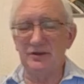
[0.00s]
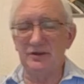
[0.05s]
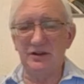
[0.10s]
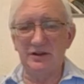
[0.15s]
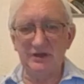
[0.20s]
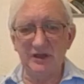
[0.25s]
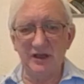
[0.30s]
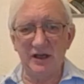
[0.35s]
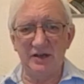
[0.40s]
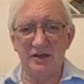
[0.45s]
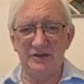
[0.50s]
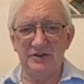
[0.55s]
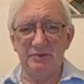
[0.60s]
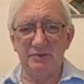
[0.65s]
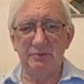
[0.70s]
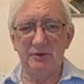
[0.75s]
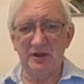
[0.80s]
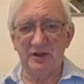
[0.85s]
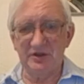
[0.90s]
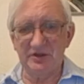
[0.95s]
so than in
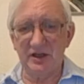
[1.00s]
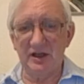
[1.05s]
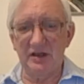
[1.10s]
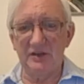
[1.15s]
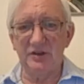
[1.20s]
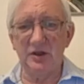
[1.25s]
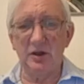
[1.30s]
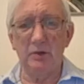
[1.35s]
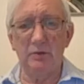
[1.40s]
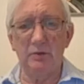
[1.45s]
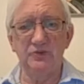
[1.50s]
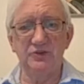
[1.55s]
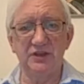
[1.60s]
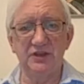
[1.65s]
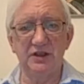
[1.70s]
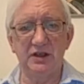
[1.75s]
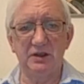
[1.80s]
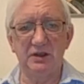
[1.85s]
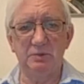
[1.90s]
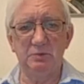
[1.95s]
Gaza, because Gaza
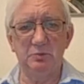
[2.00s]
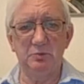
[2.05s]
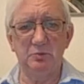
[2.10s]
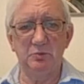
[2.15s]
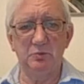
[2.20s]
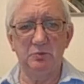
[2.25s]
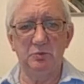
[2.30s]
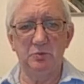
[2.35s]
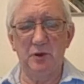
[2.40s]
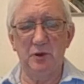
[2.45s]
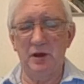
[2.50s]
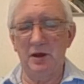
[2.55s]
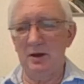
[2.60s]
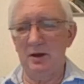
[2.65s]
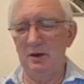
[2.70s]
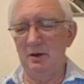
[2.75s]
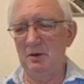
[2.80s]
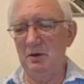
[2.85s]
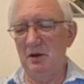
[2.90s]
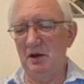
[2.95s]
obviously
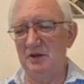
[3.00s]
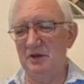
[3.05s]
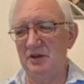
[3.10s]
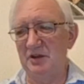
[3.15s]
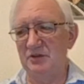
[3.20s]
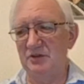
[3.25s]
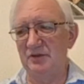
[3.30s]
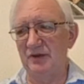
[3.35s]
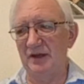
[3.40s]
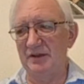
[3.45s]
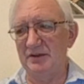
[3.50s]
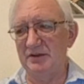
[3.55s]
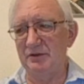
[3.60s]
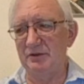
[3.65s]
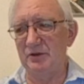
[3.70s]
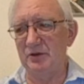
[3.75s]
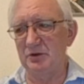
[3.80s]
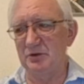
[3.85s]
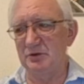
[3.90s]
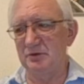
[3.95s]
it's very
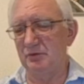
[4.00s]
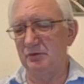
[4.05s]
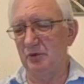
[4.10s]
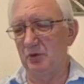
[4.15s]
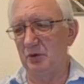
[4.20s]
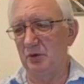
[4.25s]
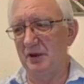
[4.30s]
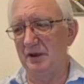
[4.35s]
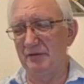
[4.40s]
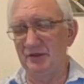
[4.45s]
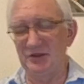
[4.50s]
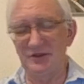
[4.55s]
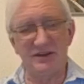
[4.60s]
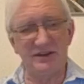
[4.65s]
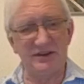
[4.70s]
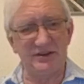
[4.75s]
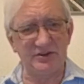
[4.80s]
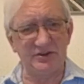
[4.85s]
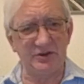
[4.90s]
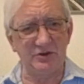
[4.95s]
difficult for
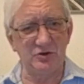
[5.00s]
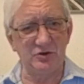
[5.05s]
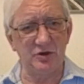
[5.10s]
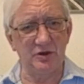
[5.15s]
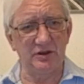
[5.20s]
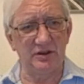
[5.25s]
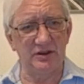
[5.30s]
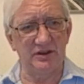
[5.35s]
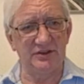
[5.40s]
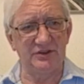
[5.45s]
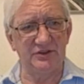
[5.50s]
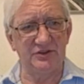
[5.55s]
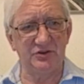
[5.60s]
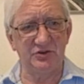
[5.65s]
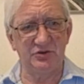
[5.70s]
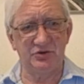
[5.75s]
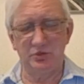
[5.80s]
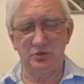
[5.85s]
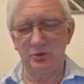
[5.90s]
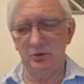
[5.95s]
even citizen
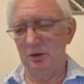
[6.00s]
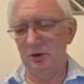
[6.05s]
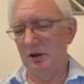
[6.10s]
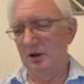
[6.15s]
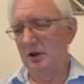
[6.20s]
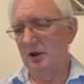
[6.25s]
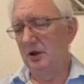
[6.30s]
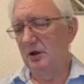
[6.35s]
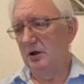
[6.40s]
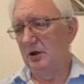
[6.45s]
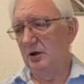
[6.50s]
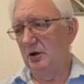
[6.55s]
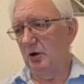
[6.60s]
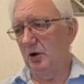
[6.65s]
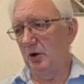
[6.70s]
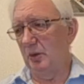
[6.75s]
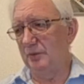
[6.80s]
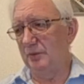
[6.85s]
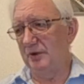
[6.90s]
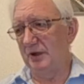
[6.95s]
journalists to
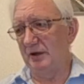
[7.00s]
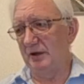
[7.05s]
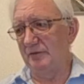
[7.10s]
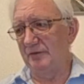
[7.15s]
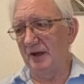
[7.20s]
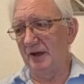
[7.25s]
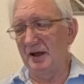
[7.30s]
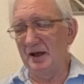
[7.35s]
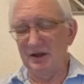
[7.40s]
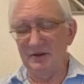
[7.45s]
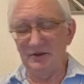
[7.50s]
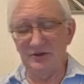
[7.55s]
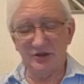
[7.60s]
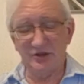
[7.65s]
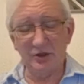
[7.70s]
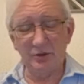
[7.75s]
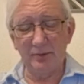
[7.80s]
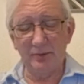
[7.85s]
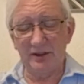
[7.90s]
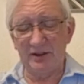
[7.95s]
operate there,
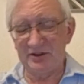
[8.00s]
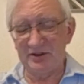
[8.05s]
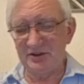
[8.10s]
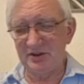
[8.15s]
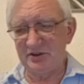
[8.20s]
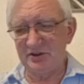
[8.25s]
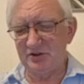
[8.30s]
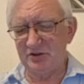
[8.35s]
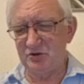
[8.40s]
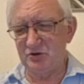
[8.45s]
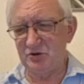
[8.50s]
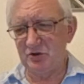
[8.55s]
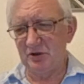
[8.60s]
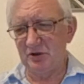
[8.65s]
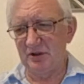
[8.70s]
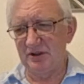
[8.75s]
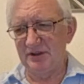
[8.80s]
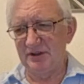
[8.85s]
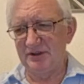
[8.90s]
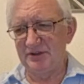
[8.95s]
and so many citizen
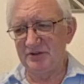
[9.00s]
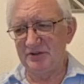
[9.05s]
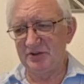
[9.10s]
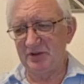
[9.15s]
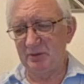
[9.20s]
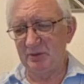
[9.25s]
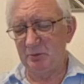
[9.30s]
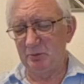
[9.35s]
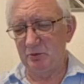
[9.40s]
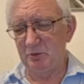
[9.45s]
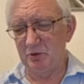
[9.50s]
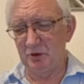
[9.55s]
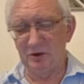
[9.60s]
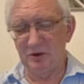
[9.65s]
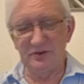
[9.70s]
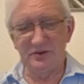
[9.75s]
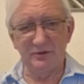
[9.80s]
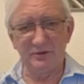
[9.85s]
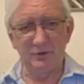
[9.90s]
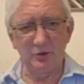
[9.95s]
journalists and
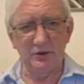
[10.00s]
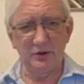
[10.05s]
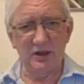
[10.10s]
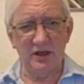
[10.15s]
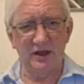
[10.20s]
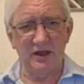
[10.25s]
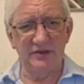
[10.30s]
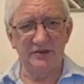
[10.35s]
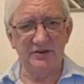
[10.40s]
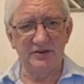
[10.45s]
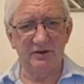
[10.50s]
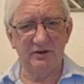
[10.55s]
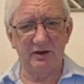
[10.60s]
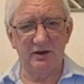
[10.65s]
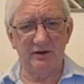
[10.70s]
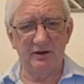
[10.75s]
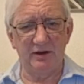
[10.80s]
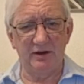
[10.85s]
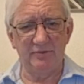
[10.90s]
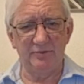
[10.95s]
journalists of all kinds
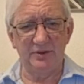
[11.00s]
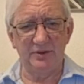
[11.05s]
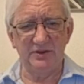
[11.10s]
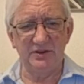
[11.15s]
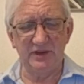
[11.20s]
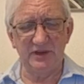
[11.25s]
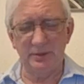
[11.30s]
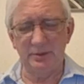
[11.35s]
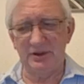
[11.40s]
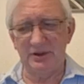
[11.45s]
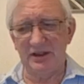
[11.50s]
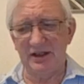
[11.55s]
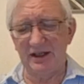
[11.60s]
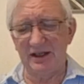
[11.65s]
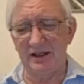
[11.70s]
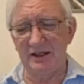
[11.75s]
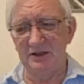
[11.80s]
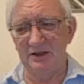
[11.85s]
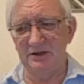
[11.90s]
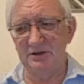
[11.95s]
have been
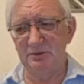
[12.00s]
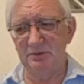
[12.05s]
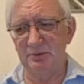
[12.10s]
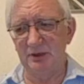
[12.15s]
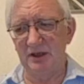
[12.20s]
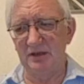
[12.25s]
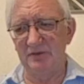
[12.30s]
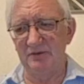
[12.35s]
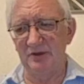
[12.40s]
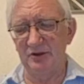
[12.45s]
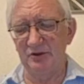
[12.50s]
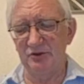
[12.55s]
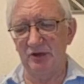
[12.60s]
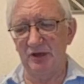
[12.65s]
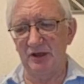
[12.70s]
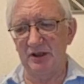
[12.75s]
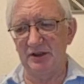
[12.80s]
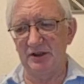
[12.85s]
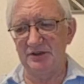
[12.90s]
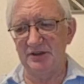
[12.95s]
deliberately killed by the
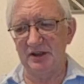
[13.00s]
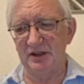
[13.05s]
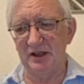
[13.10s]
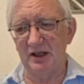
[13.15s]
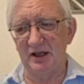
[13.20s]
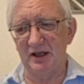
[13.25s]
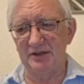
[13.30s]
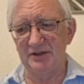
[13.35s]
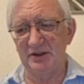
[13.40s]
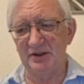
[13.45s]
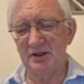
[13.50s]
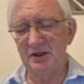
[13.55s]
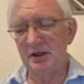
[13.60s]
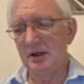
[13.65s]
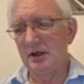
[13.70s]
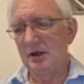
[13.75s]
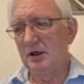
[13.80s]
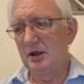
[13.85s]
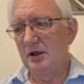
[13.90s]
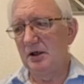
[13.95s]
Israelis in Gaza.
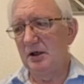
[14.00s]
